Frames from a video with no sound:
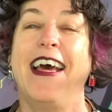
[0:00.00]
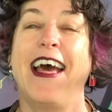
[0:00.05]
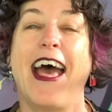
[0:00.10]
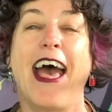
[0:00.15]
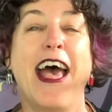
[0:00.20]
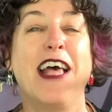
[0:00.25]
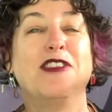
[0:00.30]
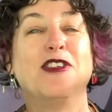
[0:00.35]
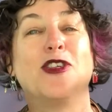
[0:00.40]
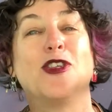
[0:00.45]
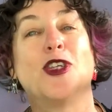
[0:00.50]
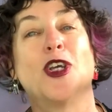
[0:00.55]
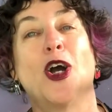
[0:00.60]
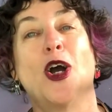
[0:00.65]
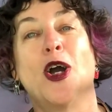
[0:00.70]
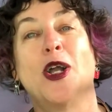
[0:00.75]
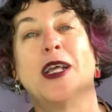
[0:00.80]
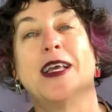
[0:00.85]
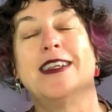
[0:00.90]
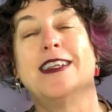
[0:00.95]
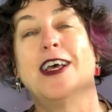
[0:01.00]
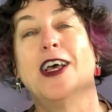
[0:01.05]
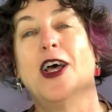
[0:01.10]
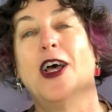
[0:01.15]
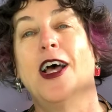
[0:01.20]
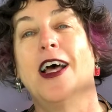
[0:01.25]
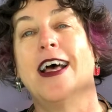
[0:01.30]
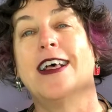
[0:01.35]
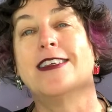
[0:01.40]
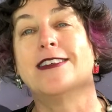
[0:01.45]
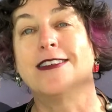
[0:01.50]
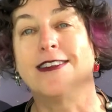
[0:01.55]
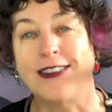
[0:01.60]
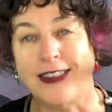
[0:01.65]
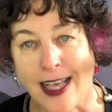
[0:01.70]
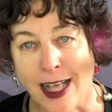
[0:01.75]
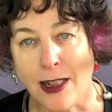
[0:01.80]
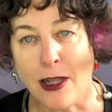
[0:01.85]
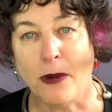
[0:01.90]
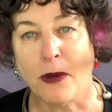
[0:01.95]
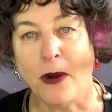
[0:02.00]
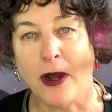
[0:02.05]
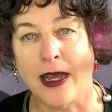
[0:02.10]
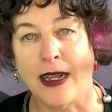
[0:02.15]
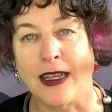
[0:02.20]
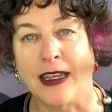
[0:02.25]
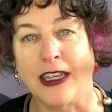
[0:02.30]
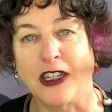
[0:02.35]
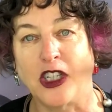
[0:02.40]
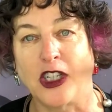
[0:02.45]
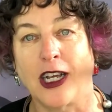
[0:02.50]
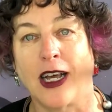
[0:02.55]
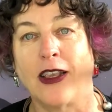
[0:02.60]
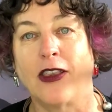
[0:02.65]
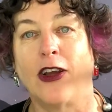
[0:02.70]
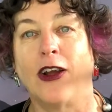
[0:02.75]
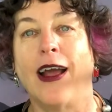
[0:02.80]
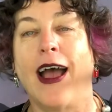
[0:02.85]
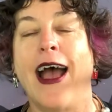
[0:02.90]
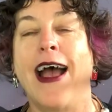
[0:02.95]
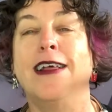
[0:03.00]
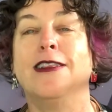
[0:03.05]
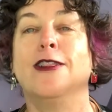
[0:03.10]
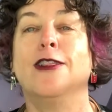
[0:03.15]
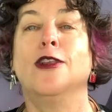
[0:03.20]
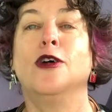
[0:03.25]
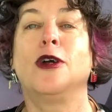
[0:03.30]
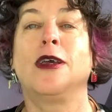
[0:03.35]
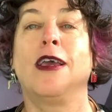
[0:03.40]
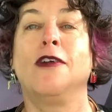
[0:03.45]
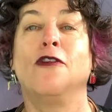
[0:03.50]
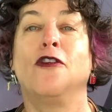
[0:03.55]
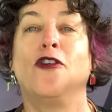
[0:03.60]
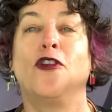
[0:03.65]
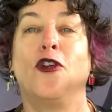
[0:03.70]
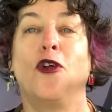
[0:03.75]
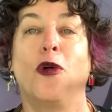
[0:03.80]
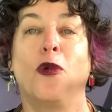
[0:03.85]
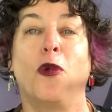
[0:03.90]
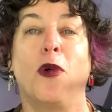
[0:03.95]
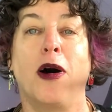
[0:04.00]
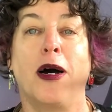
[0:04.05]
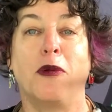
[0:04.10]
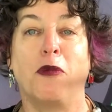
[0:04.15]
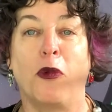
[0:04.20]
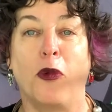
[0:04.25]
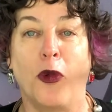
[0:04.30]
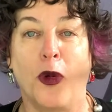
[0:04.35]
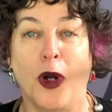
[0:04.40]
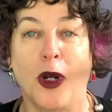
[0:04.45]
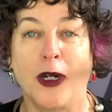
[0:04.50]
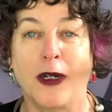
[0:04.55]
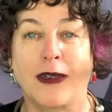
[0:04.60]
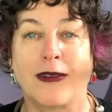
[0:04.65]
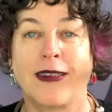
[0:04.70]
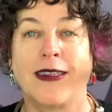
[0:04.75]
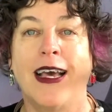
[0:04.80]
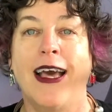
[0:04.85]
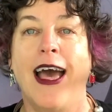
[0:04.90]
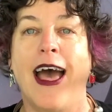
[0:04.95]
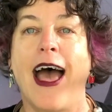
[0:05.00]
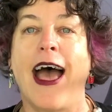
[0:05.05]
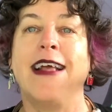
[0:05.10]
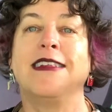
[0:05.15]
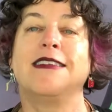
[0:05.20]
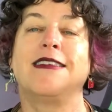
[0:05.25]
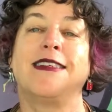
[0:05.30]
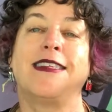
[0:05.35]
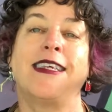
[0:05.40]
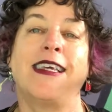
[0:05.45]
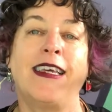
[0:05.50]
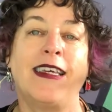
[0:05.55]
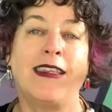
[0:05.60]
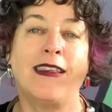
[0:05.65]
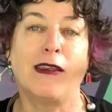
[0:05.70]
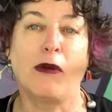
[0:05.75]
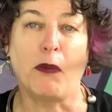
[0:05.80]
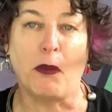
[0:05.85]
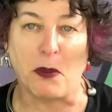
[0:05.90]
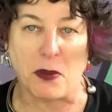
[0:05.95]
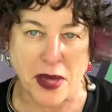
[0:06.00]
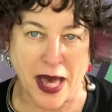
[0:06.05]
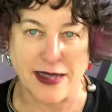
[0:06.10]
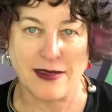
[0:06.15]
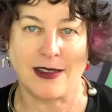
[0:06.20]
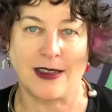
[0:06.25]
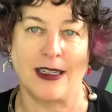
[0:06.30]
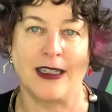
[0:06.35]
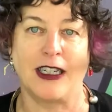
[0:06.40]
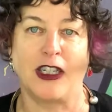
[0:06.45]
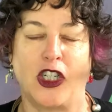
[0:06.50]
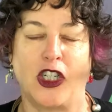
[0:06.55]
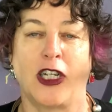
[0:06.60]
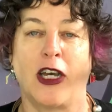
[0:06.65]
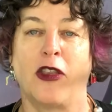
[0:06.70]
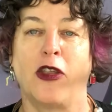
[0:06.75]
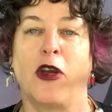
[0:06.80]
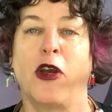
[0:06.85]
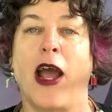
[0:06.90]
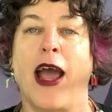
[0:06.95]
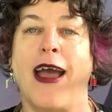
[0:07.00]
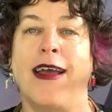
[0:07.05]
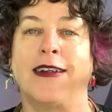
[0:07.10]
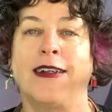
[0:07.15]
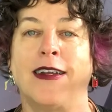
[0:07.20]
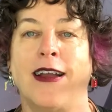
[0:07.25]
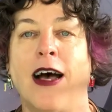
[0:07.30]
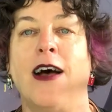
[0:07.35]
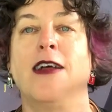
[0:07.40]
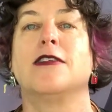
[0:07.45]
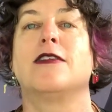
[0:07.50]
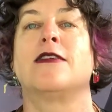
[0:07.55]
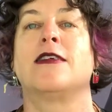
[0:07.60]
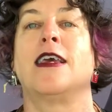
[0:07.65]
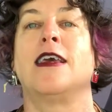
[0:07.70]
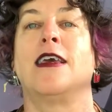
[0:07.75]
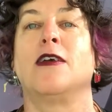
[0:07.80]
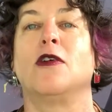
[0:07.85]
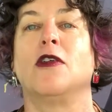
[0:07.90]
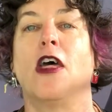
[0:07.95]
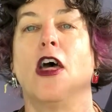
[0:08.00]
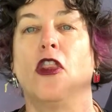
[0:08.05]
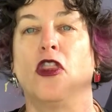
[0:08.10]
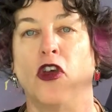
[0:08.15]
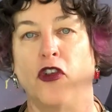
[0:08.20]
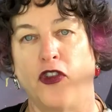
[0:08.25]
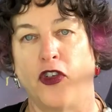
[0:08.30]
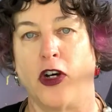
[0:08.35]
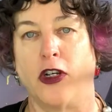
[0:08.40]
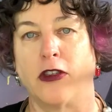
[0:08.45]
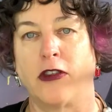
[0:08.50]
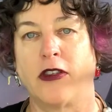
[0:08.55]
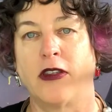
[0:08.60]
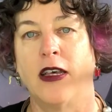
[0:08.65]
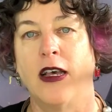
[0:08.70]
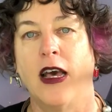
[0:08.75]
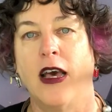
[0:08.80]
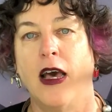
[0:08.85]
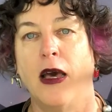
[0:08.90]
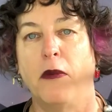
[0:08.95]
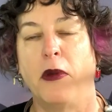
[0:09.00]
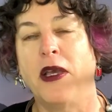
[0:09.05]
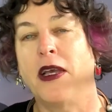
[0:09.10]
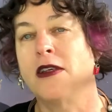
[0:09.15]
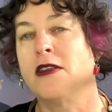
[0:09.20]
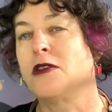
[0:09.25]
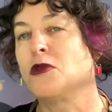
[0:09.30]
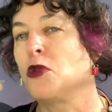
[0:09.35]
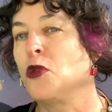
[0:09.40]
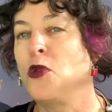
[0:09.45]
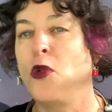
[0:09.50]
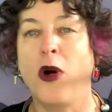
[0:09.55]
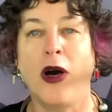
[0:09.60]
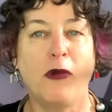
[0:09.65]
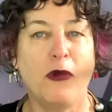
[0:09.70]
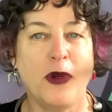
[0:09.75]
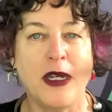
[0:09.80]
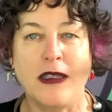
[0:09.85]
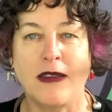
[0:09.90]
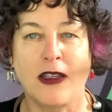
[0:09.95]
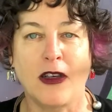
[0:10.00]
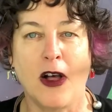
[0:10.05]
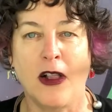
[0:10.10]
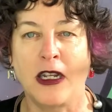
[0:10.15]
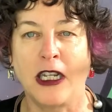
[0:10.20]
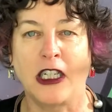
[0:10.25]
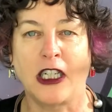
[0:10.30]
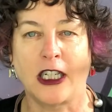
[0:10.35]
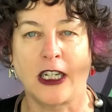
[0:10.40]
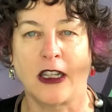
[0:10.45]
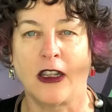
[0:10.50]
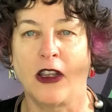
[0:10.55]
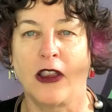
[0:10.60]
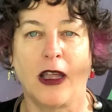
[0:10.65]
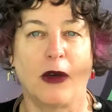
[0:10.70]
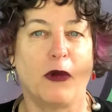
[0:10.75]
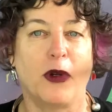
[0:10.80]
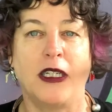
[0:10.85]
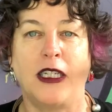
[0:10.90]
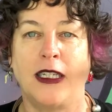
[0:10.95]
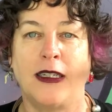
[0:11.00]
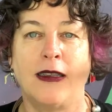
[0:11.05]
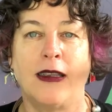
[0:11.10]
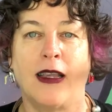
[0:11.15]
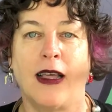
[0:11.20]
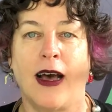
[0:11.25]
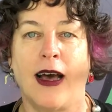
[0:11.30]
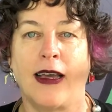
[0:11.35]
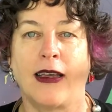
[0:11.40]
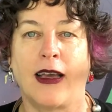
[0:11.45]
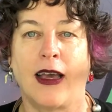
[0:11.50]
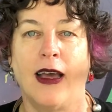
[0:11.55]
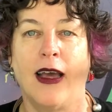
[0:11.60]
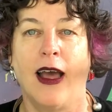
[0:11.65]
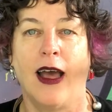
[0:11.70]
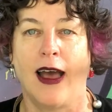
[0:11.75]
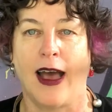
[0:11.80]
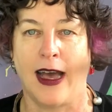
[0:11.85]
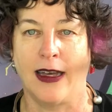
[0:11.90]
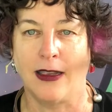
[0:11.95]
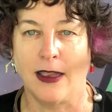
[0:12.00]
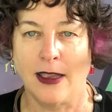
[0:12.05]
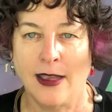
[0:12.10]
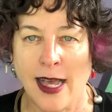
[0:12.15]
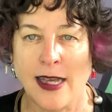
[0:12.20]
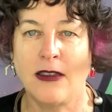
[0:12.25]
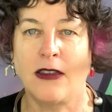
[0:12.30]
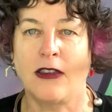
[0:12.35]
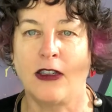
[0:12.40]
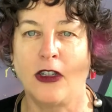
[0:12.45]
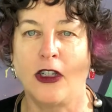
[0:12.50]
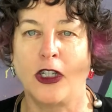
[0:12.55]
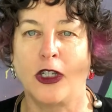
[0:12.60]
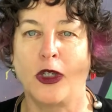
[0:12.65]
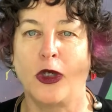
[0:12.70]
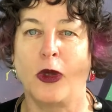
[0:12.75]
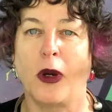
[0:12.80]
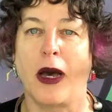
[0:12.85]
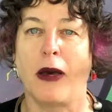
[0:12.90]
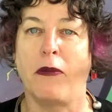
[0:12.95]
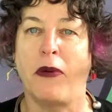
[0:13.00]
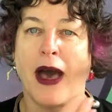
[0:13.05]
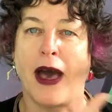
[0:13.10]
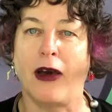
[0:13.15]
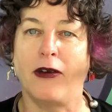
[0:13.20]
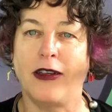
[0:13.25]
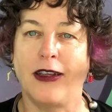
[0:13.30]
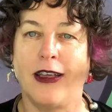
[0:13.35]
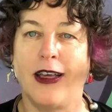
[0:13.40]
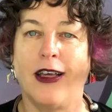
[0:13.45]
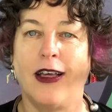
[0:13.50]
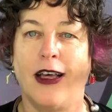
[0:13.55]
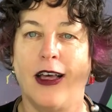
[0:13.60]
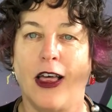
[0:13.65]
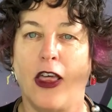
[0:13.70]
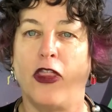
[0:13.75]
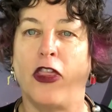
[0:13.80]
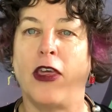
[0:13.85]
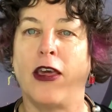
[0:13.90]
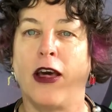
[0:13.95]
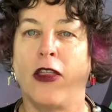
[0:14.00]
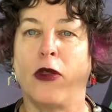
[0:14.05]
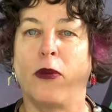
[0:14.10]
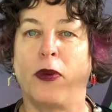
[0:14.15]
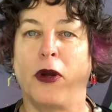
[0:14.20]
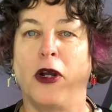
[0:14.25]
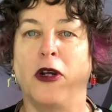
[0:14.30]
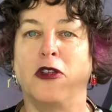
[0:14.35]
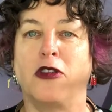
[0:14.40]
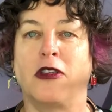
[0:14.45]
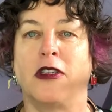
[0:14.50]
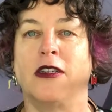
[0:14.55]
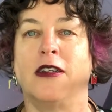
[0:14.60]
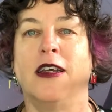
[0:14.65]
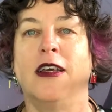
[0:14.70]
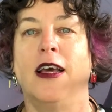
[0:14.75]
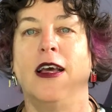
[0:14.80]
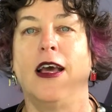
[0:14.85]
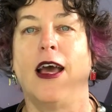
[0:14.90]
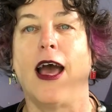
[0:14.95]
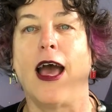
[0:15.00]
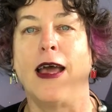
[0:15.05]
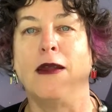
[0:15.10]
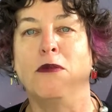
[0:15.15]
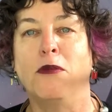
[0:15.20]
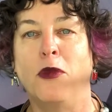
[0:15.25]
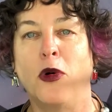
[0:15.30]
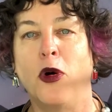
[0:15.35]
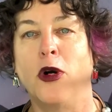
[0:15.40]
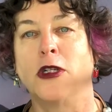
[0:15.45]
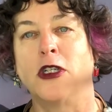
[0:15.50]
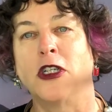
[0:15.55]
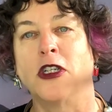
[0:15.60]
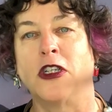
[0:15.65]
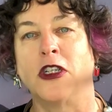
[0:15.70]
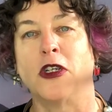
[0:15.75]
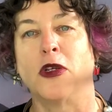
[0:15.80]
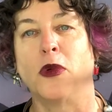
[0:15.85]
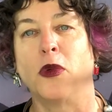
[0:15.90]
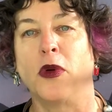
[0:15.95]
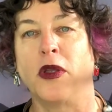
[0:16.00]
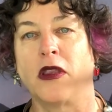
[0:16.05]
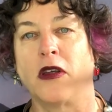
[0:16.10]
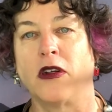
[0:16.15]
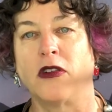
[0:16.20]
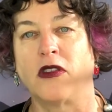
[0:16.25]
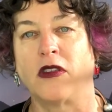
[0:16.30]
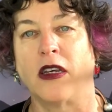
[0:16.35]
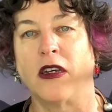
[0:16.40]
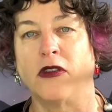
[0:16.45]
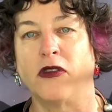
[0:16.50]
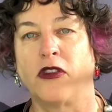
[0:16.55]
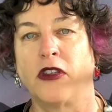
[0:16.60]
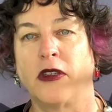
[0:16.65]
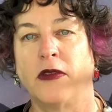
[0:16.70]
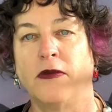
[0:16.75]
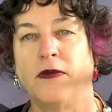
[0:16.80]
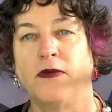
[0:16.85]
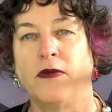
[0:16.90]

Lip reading: and started celebrating each other and looking for what works and seeing the best in other and not seeing the faults. Because what we saw in each other that we didn't like had less to do about the other person and more to do with ourselves.